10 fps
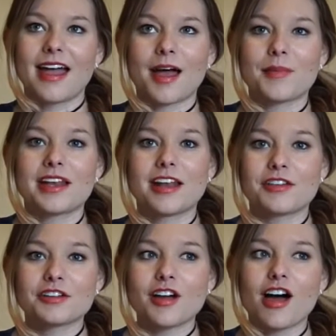
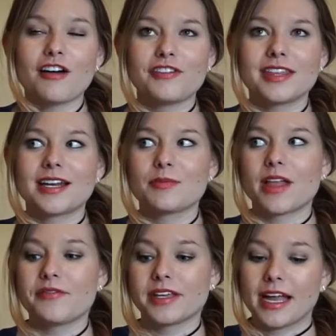Another coffee that I'm
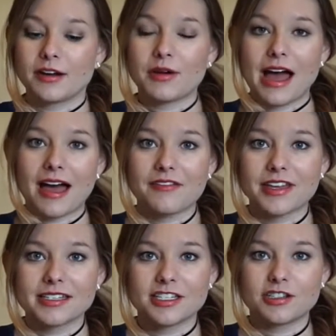loving, I don't have
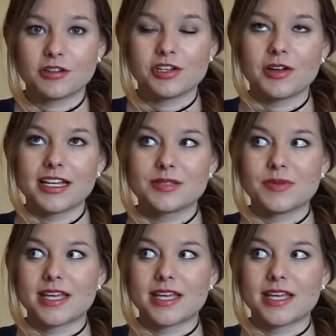it to show you guys